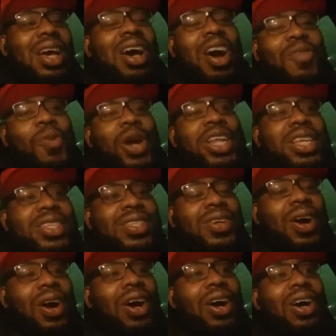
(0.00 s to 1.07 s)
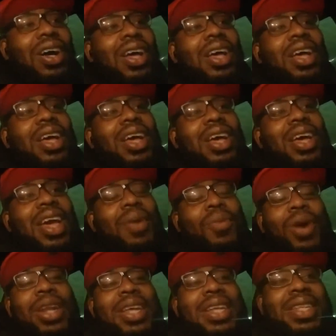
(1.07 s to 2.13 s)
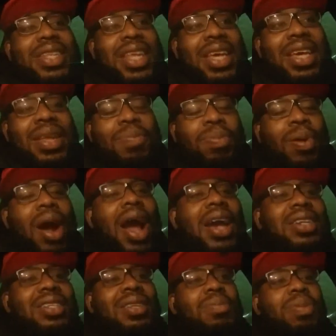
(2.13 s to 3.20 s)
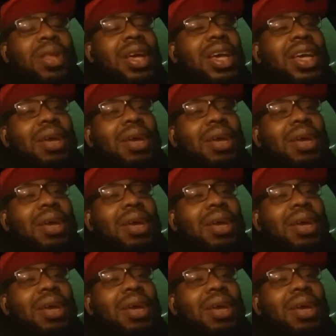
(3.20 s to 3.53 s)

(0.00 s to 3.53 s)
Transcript: of what he saw and what he did prior to the play.